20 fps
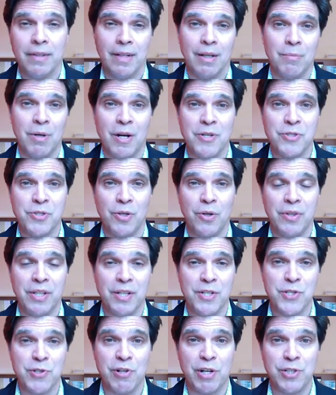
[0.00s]
I'm also the
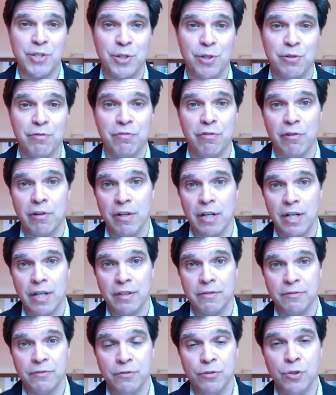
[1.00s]
instructor
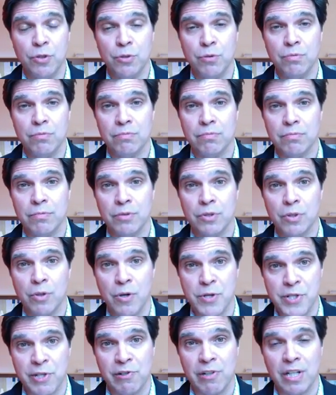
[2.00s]
for two
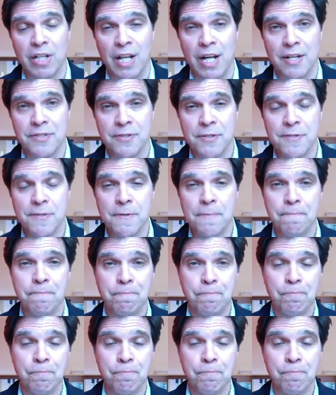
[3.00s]
Coursera classes,